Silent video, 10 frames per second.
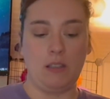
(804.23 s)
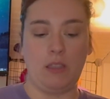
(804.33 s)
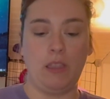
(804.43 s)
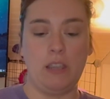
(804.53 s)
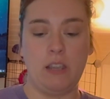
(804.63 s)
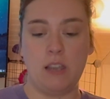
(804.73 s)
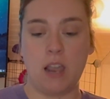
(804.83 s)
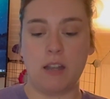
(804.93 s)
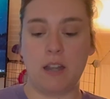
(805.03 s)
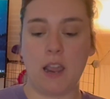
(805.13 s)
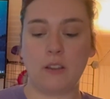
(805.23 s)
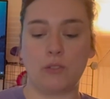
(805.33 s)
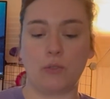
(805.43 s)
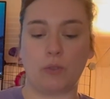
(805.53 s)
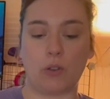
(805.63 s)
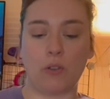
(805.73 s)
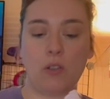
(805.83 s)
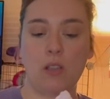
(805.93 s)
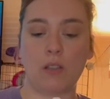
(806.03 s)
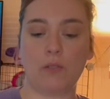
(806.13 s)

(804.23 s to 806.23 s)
The next roll